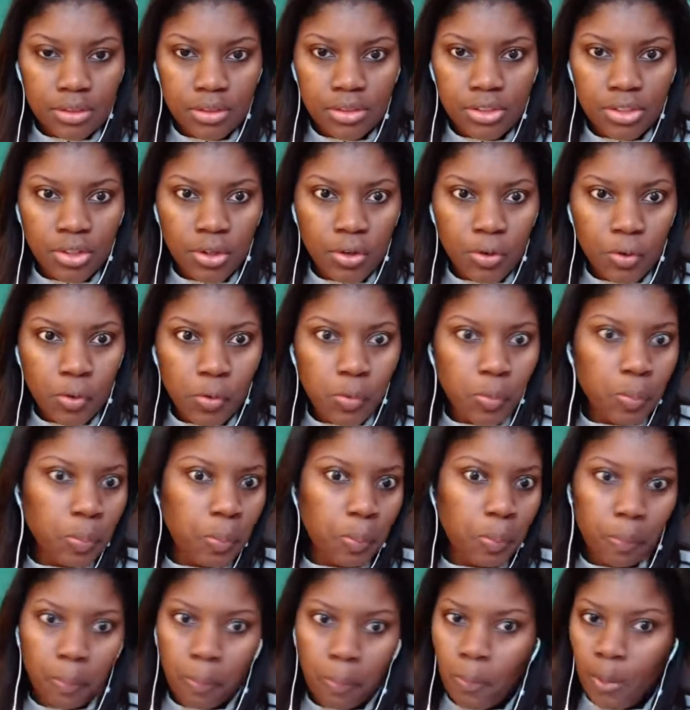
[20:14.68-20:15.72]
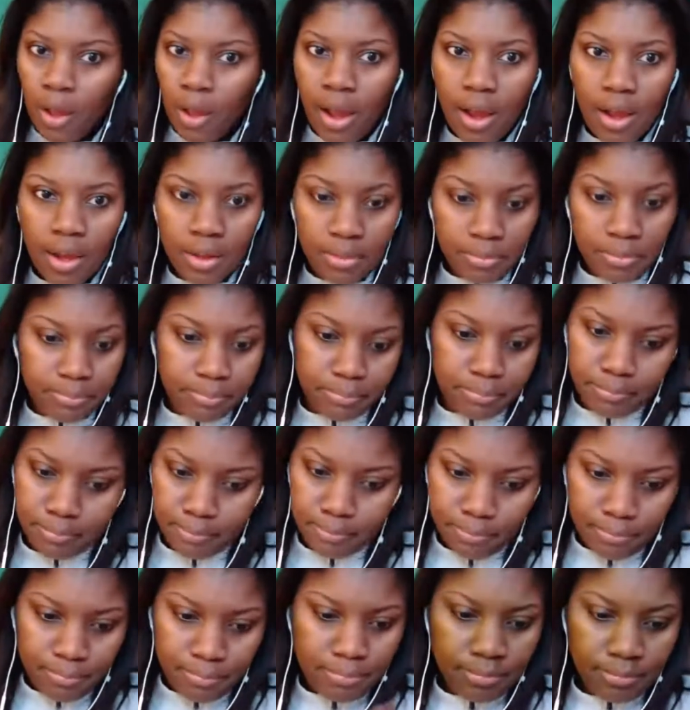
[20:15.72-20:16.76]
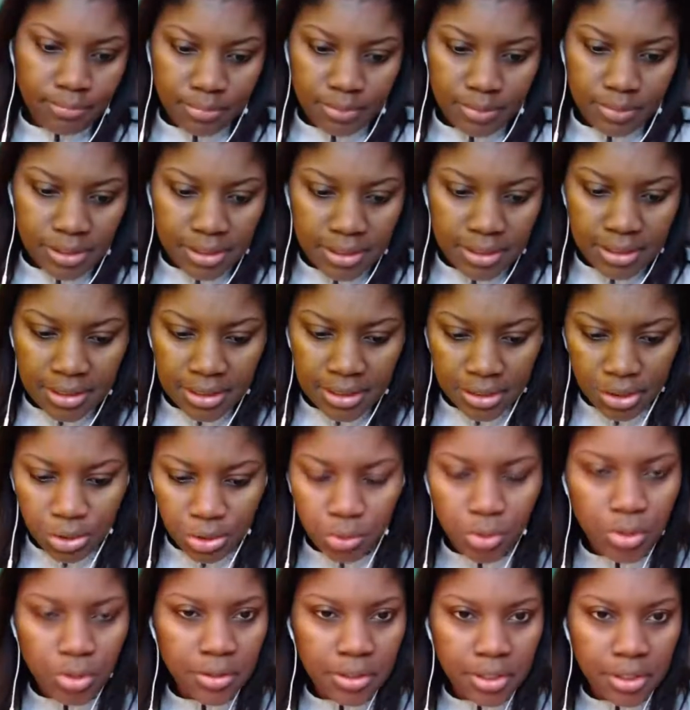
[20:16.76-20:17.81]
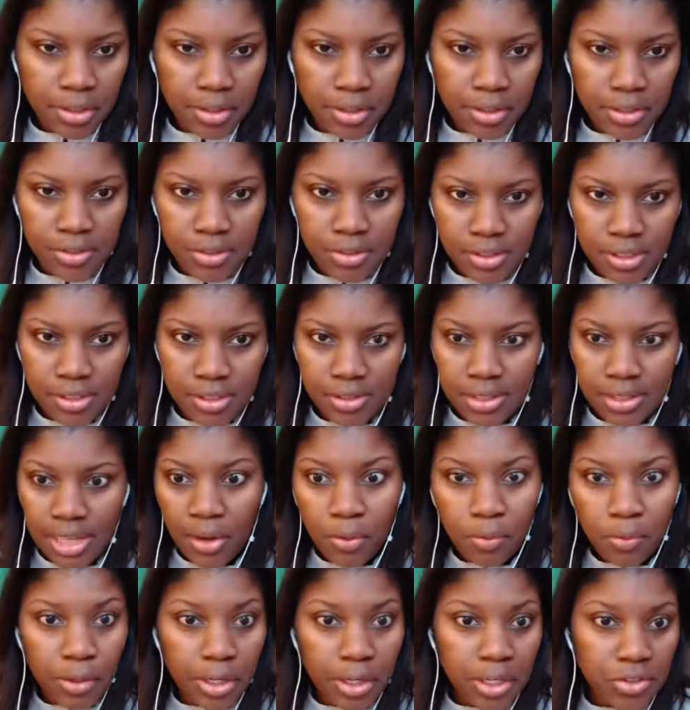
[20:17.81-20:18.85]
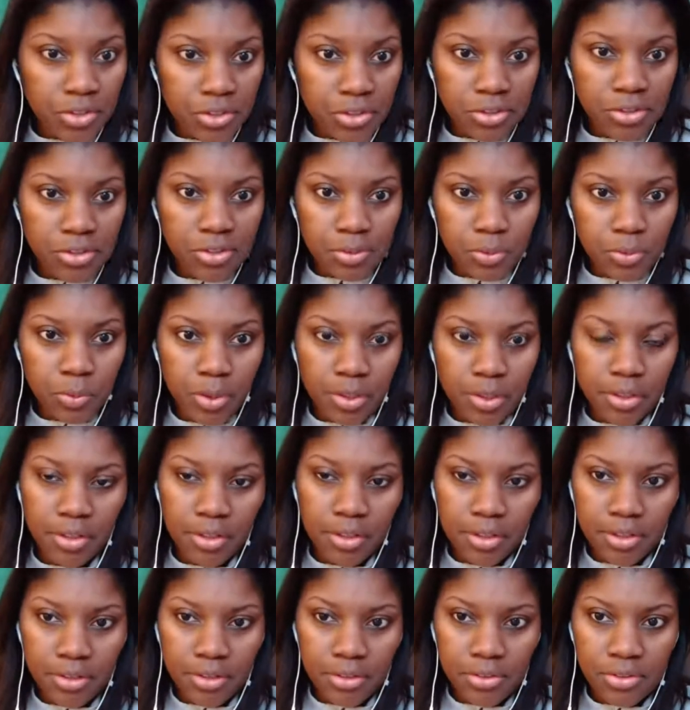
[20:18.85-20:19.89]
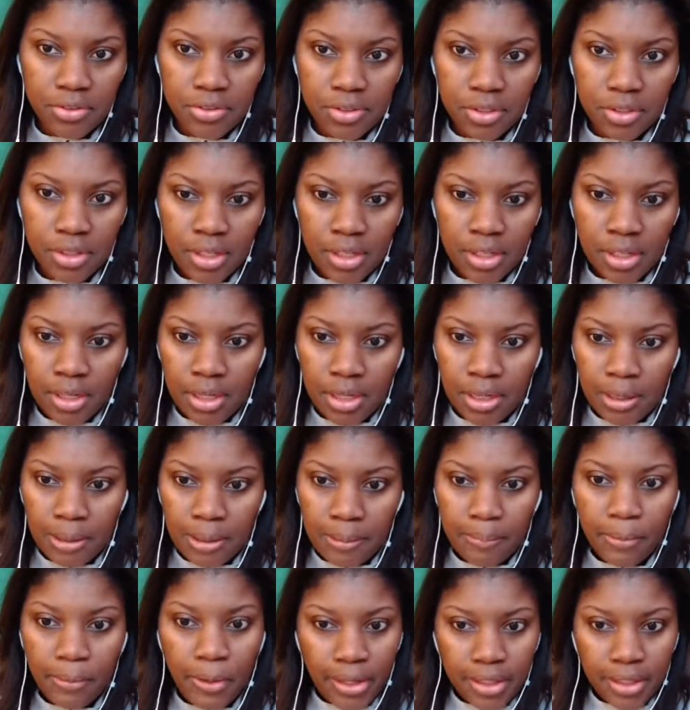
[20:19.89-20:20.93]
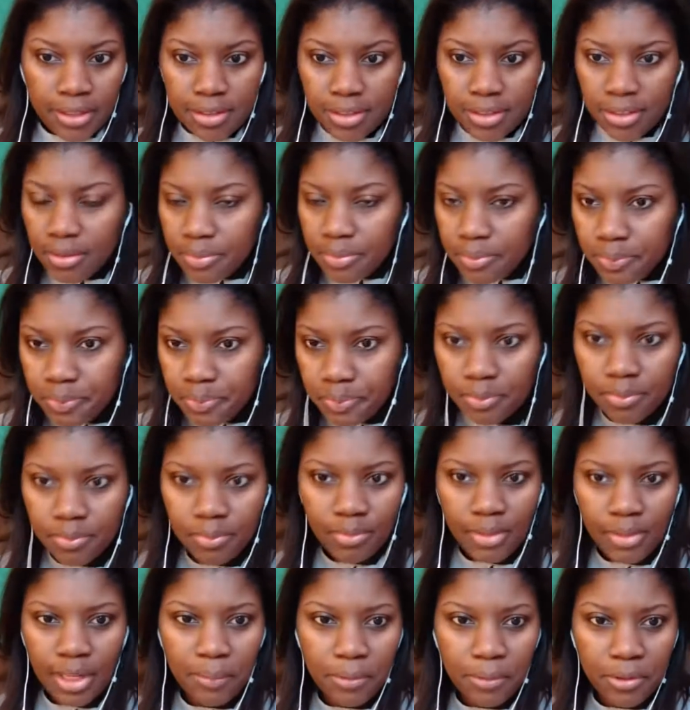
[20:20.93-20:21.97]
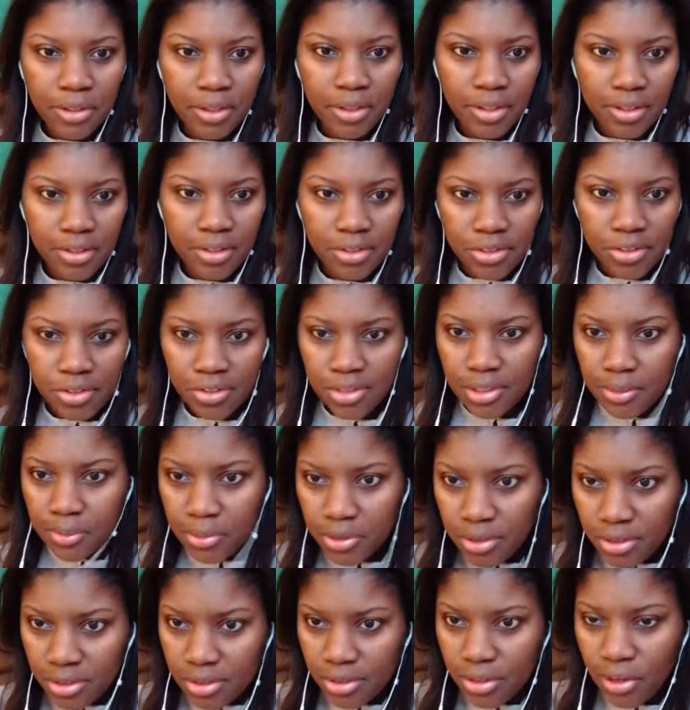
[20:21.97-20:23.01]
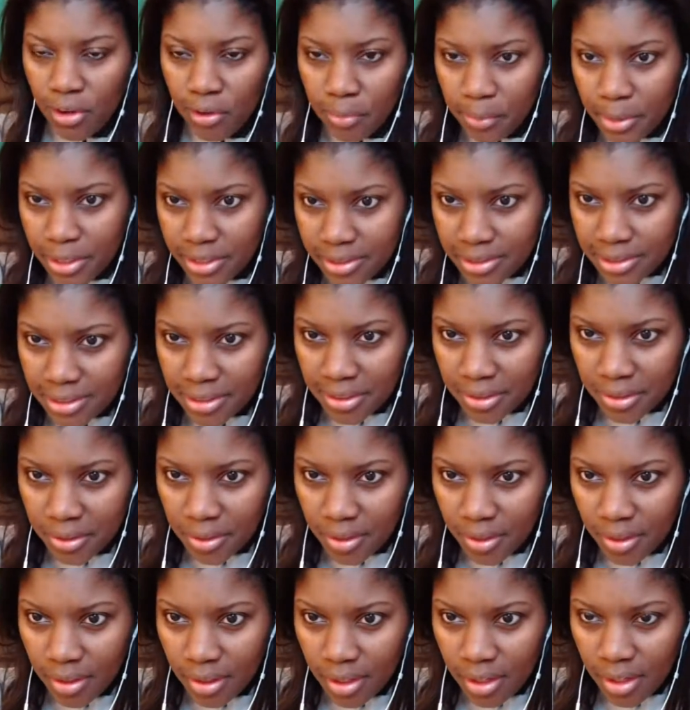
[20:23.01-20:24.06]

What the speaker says: So I, this is extraordinary. It's outrageous, is what it is. But I'm going to get into some of these comments here.